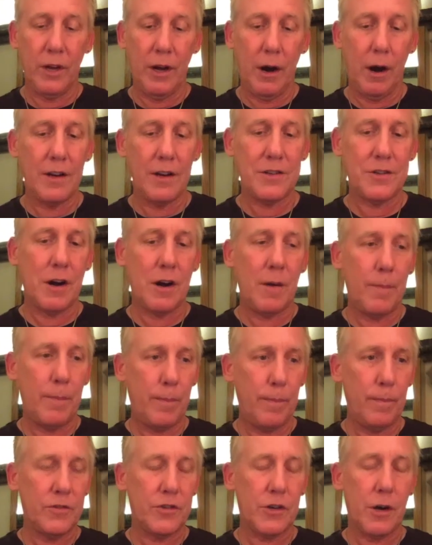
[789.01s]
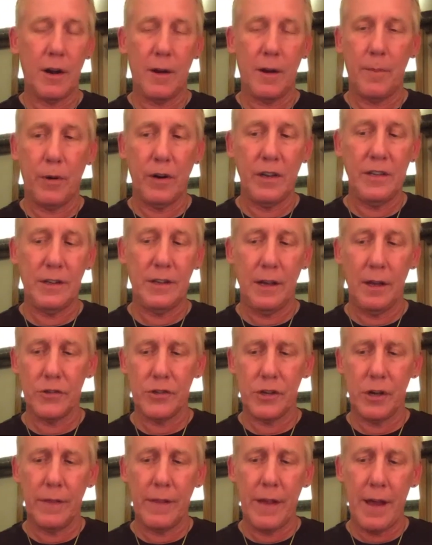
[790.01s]
We'd already started
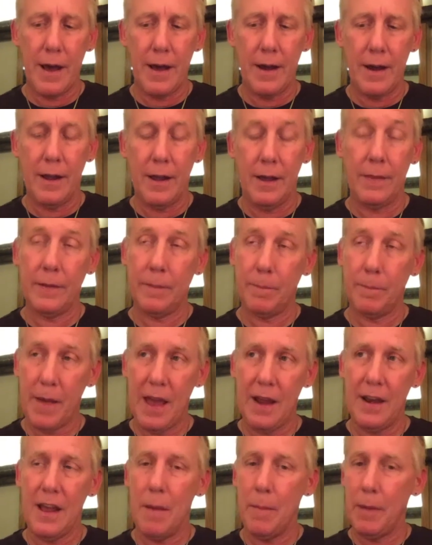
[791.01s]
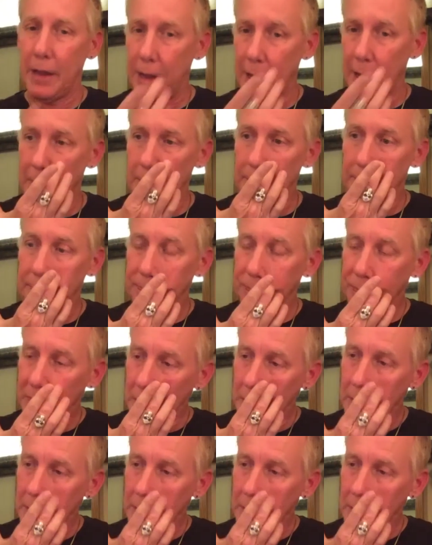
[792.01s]
pre-sales on that, and the pandemic hit.